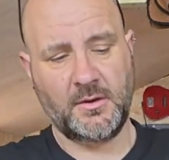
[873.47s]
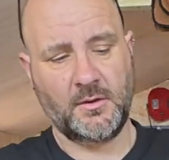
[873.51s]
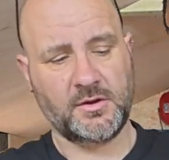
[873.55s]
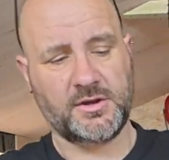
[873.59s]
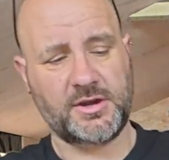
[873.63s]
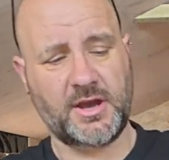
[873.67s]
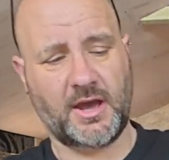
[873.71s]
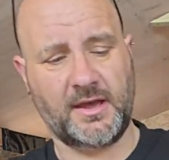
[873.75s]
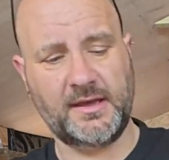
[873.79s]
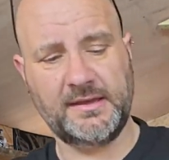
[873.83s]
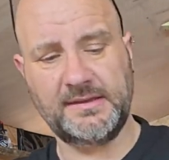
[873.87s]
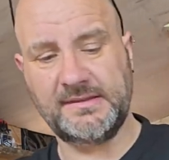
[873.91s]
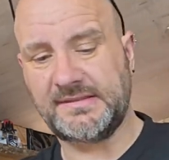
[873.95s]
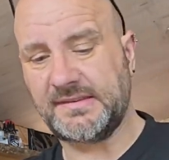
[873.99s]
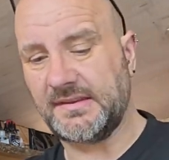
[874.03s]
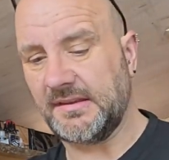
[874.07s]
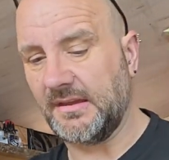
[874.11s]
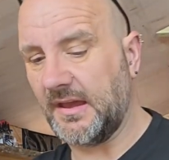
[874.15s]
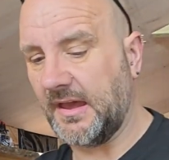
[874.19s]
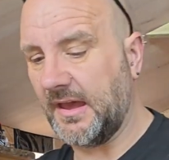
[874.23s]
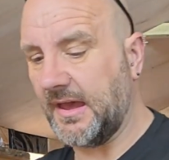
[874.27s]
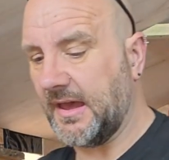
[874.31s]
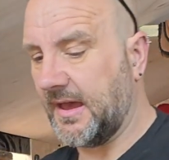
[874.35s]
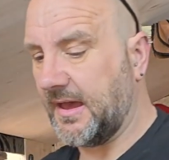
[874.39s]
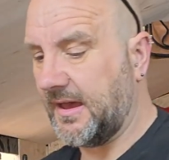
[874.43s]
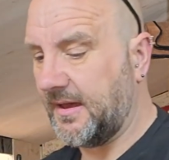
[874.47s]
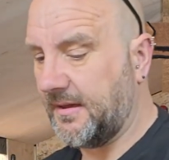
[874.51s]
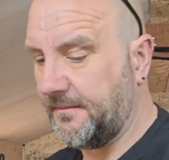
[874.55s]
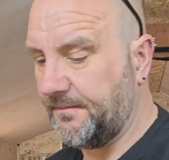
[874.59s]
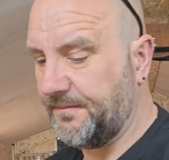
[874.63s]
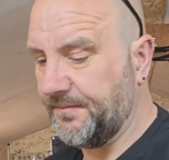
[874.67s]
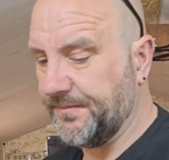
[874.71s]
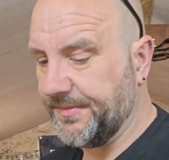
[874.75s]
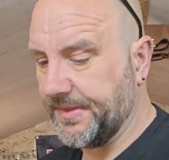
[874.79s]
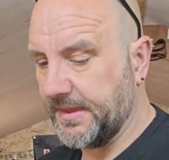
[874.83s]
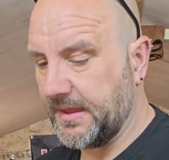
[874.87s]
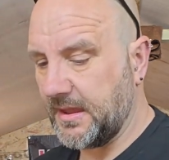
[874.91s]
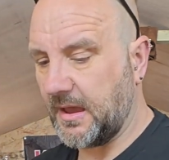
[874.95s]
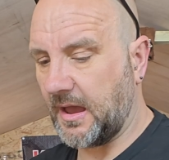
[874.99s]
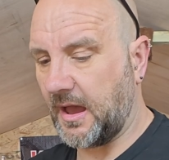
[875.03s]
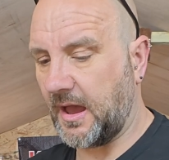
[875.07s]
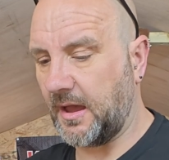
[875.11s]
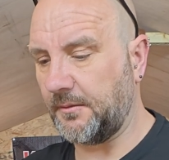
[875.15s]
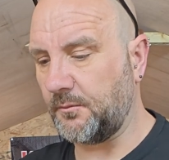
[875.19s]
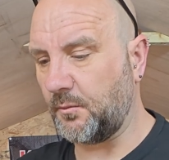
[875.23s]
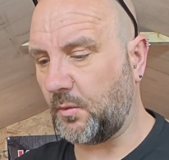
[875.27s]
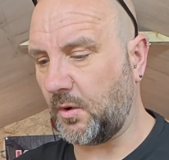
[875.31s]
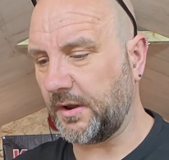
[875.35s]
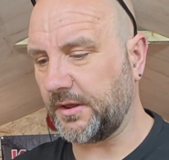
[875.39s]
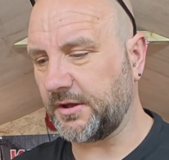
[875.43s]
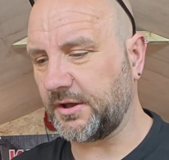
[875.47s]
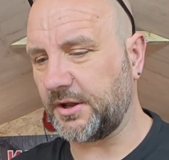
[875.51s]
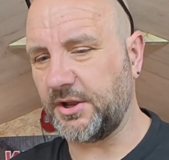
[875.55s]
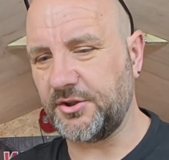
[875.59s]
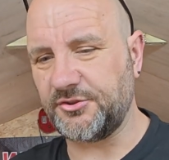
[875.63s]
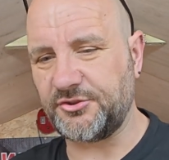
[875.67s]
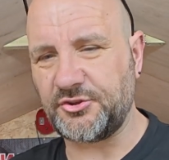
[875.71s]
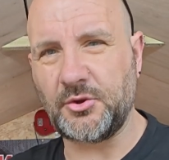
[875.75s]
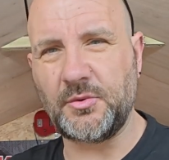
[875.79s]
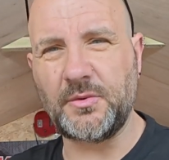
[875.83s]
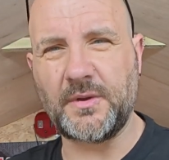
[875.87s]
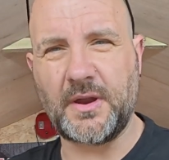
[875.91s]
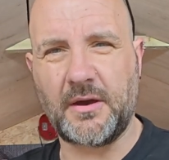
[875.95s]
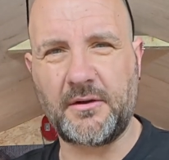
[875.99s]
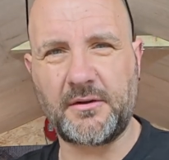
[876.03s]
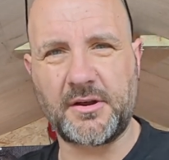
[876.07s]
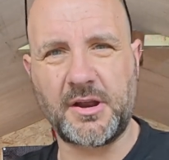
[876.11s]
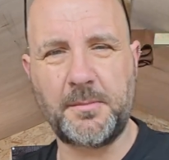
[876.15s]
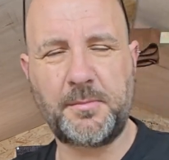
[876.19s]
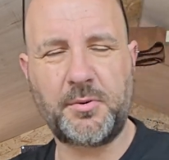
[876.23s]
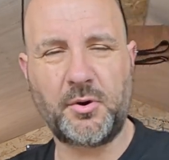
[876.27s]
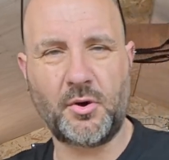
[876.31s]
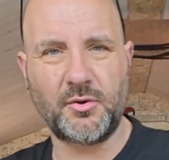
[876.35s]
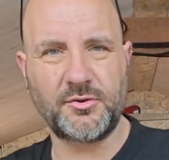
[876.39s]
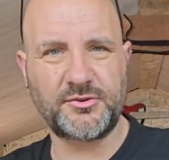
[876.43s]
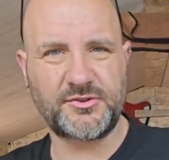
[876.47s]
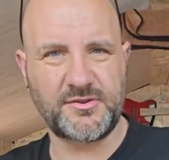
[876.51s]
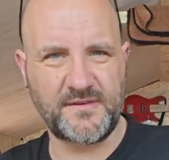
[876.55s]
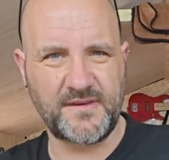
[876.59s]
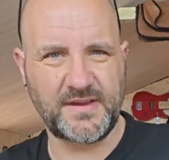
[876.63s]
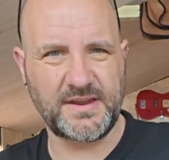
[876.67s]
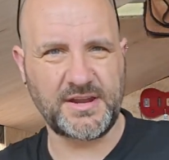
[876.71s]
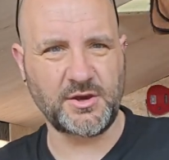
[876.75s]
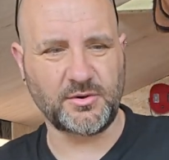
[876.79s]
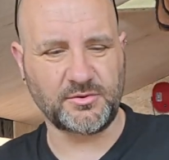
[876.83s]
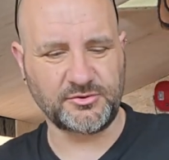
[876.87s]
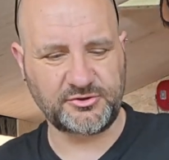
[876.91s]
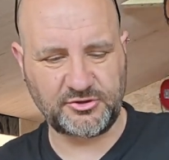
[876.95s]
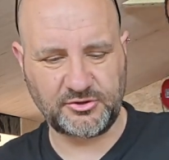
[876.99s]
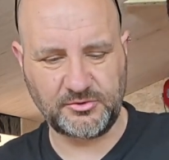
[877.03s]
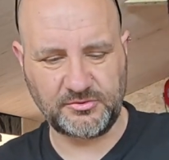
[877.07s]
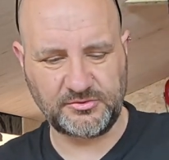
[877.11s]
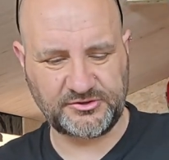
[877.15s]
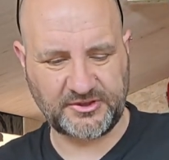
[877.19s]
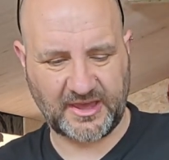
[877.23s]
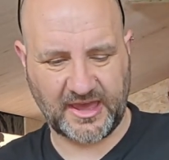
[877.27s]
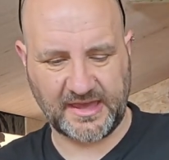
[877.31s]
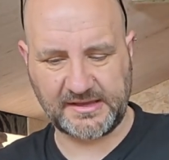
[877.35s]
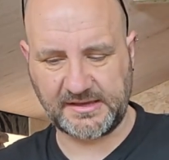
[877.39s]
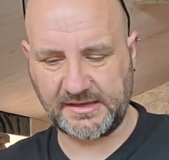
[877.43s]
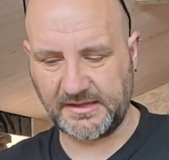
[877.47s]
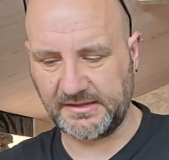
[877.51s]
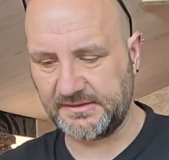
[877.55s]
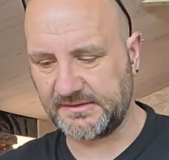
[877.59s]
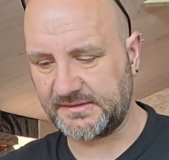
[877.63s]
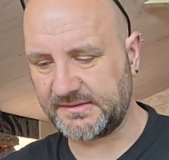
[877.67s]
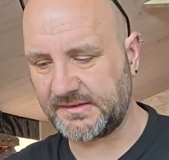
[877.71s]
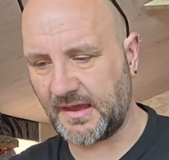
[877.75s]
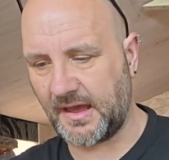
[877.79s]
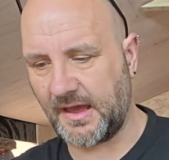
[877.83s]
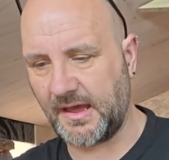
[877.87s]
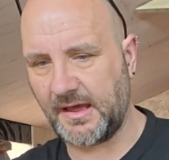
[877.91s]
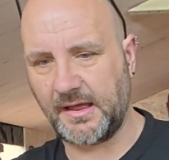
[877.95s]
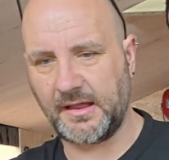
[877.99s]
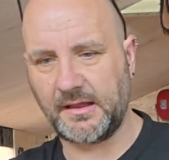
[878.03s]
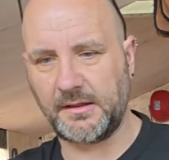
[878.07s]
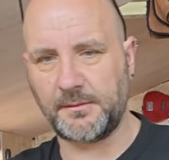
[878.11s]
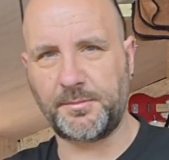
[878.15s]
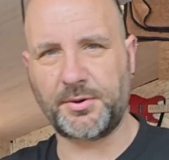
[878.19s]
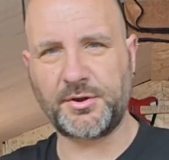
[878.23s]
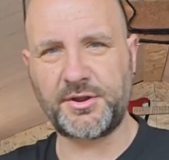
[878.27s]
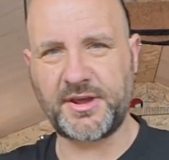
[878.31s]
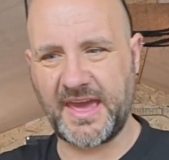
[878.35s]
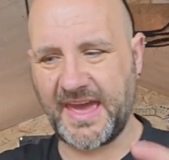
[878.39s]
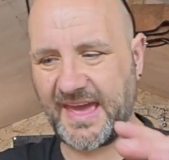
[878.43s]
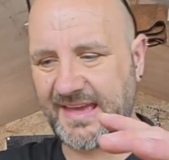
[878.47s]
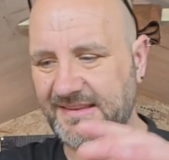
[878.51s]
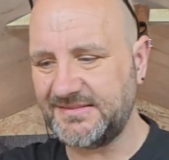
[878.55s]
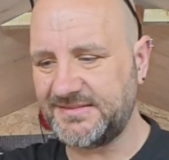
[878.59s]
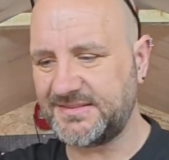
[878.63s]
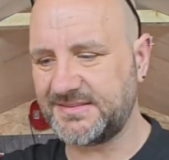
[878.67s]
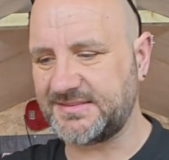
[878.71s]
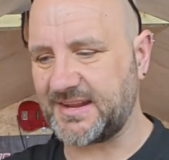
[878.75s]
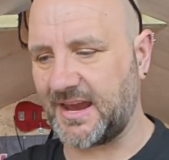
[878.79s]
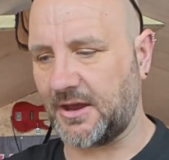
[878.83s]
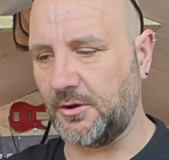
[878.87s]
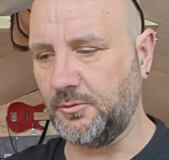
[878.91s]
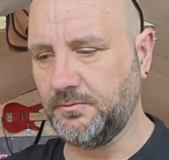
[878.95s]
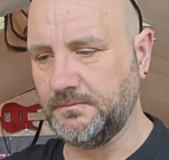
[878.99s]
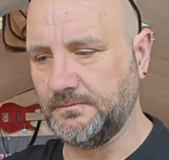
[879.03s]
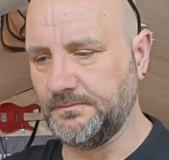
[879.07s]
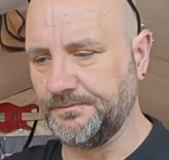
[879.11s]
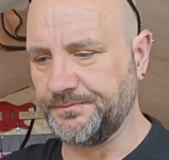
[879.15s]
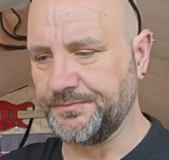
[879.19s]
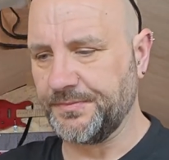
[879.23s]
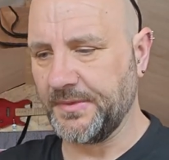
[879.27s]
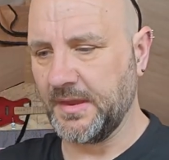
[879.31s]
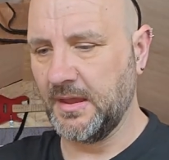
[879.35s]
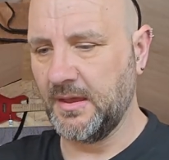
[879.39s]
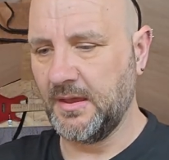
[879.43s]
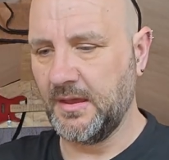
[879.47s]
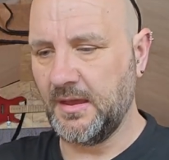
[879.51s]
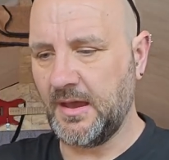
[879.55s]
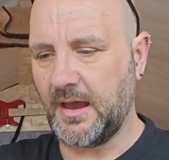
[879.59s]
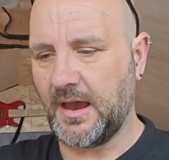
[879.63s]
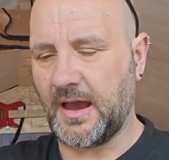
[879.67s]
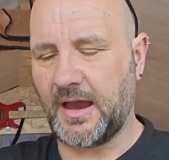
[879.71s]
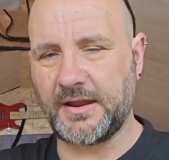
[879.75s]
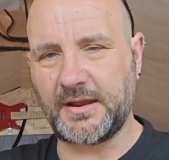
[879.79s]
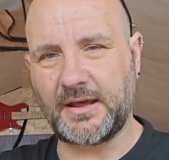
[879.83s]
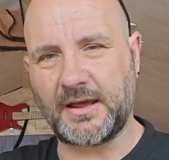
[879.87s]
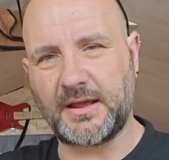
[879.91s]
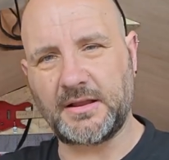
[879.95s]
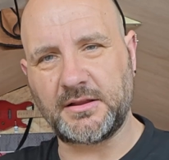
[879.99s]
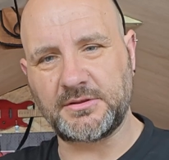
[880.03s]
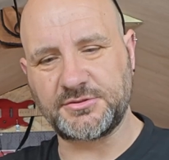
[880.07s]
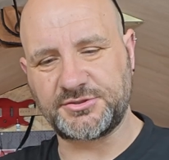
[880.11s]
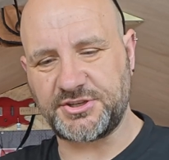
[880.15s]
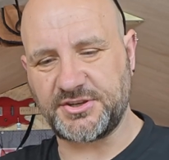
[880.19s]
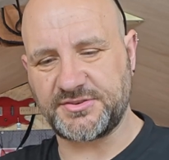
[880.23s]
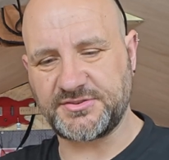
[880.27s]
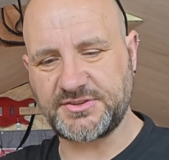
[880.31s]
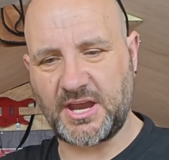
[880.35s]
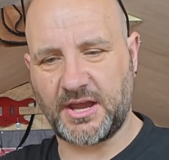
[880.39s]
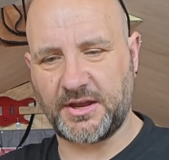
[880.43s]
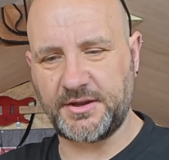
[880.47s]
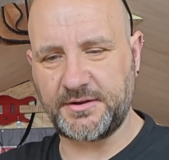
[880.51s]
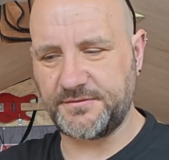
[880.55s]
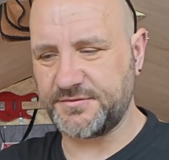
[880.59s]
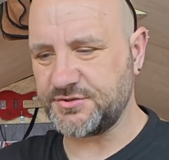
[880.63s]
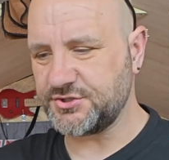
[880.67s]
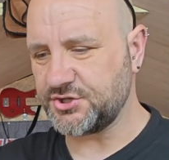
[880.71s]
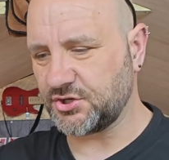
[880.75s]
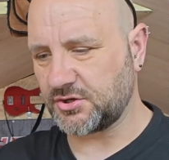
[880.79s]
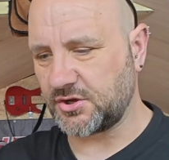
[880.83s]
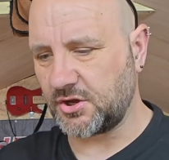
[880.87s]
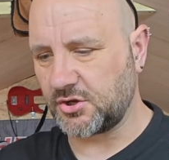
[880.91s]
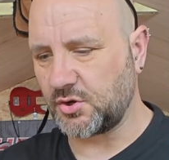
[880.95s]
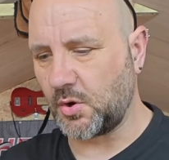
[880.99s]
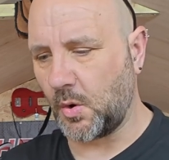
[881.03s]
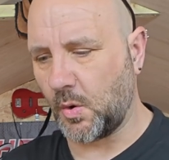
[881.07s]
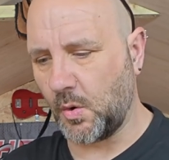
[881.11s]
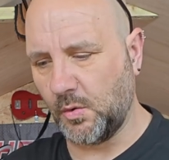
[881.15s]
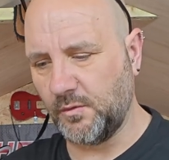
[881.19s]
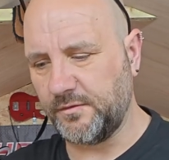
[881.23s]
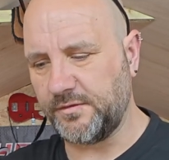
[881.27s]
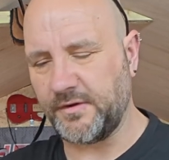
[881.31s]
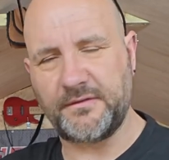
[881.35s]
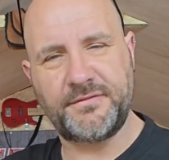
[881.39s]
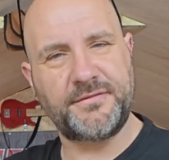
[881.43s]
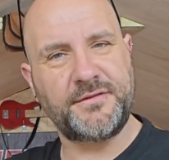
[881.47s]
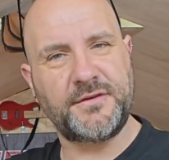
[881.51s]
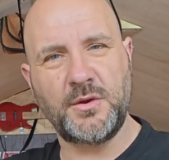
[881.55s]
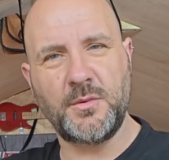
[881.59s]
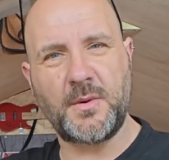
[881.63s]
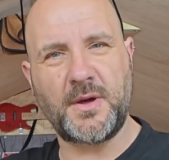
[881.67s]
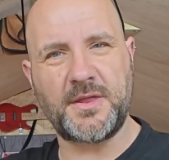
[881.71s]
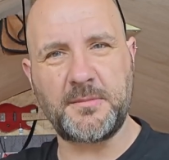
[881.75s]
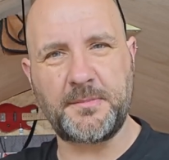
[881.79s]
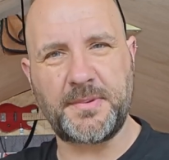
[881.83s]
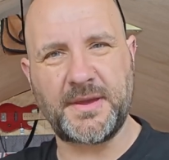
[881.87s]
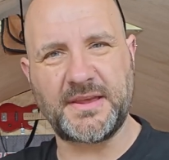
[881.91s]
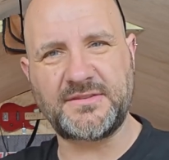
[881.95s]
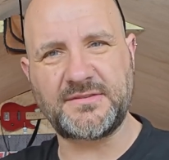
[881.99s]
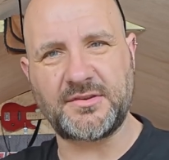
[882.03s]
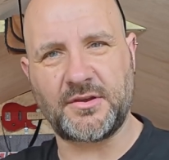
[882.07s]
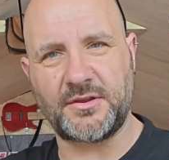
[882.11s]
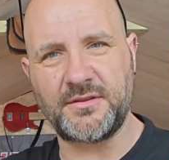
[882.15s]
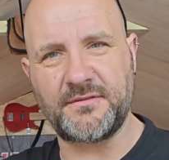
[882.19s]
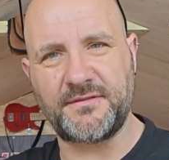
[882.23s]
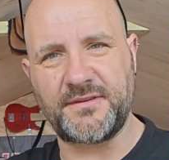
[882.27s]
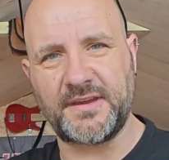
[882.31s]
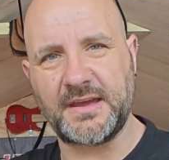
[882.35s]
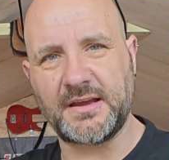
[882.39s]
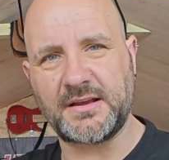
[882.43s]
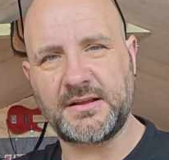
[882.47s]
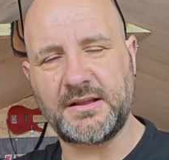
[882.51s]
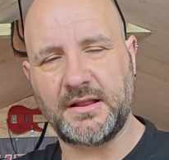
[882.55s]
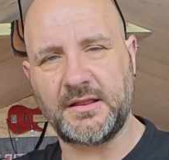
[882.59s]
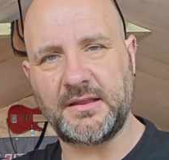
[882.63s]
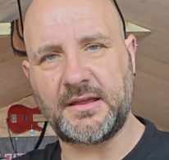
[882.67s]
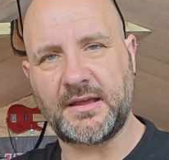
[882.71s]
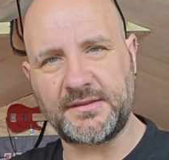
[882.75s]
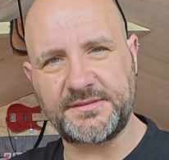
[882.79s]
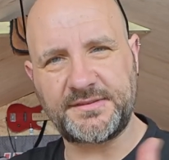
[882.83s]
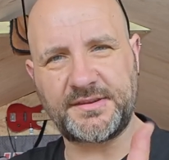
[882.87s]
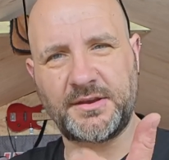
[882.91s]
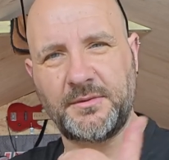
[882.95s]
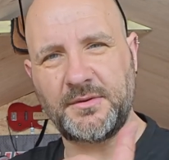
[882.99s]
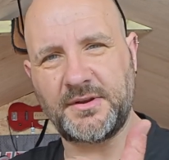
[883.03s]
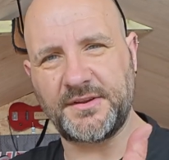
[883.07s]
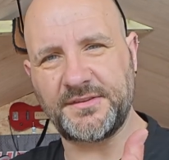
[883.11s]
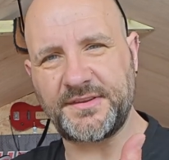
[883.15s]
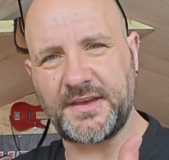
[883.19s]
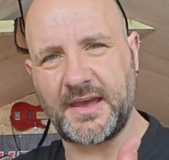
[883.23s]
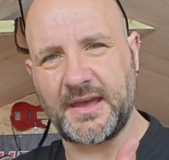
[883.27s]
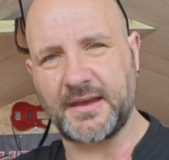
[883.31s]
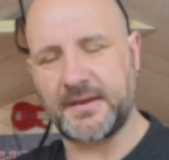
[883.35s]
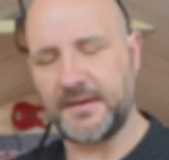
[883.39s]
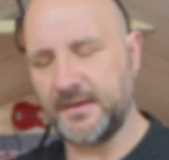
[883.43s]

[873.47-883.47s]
Guys, what I'm going to do now, I'm going to pause the video 2 seconds. I'll put a heads down, and I'll just kind of go over a few other bits on the vehicle. I'll see you in a sec.